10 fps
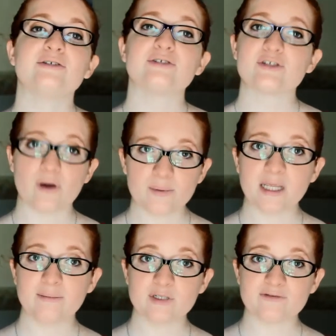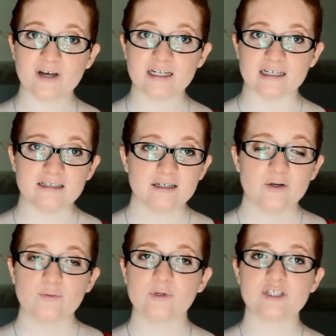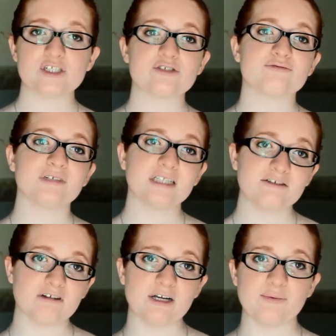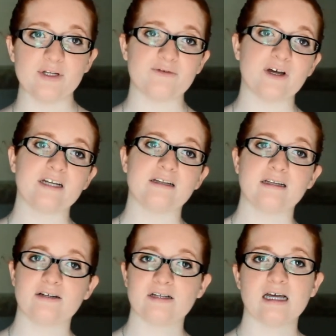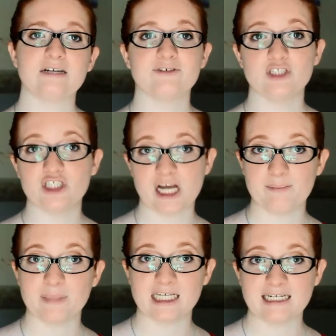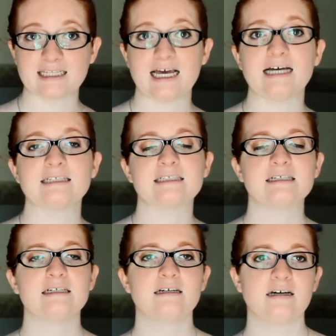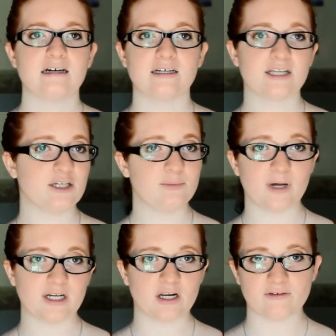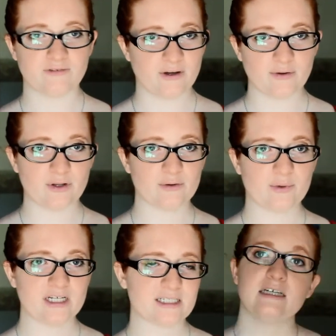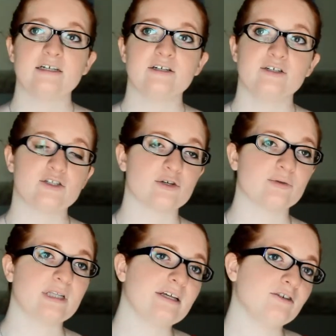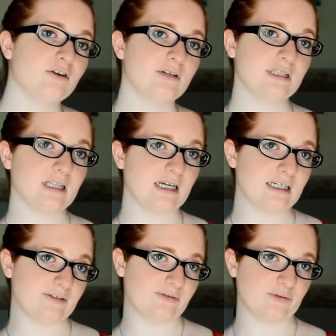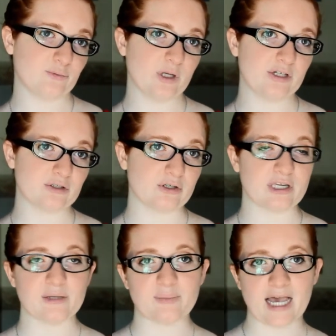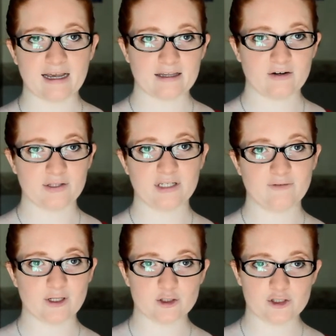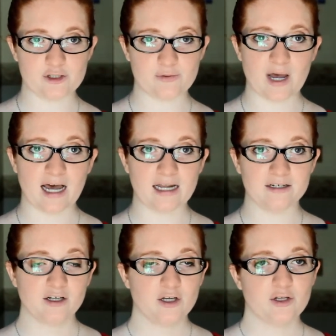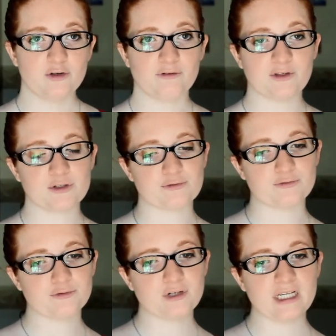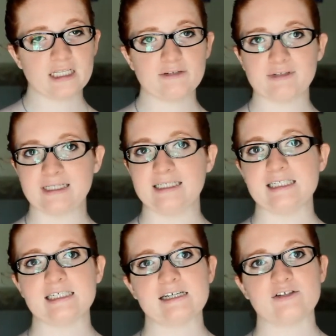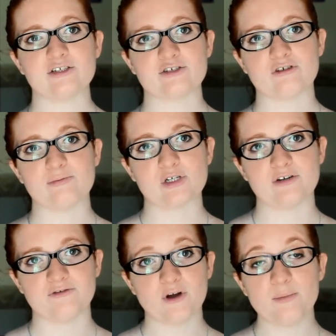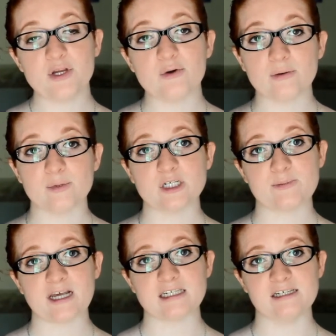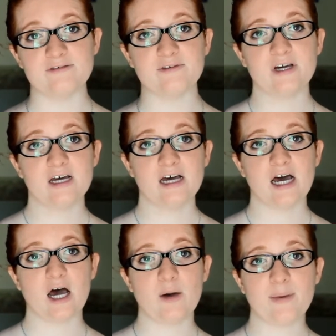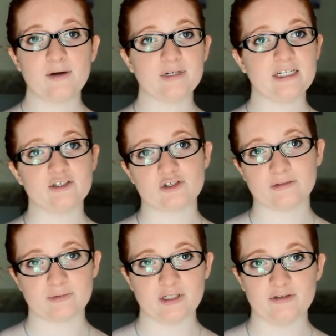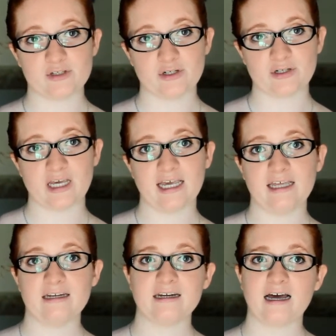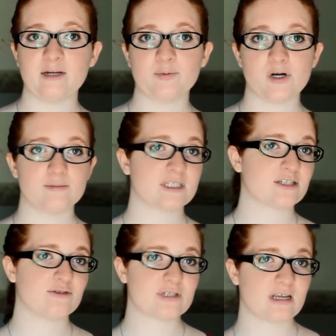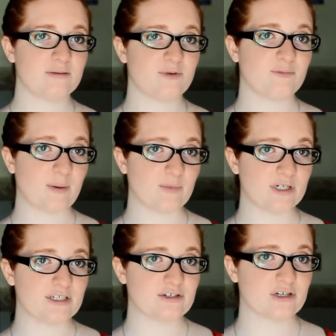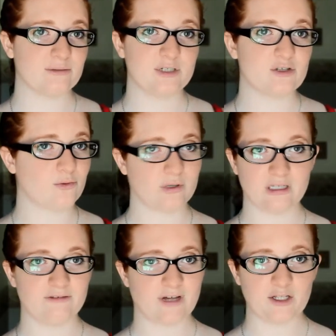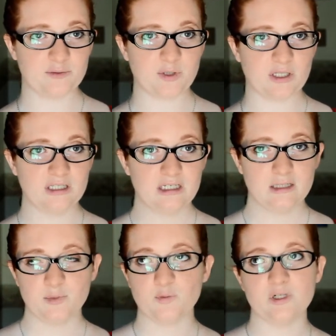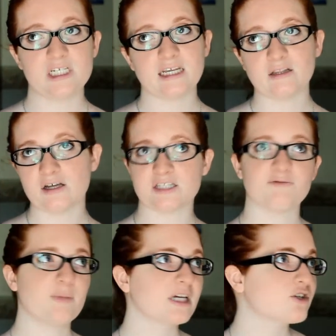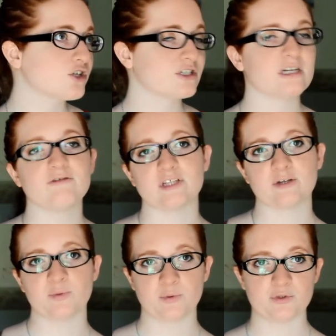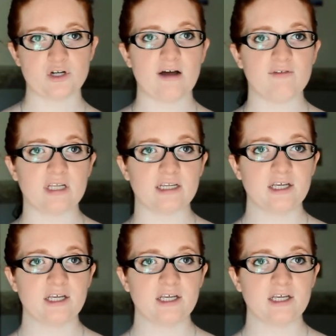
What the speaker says: So I'll be able to find it, which is really great when you find a little kind of a gem like that, that you might not have found otherwise. So later on in life, when you're looking back at all the adventures you've had, you have this really, really detailed description from your perspective about each trip that you took. And I promise those type of memories are going to be totally invaluable. And we take lots of pictures and everything when we're traveling.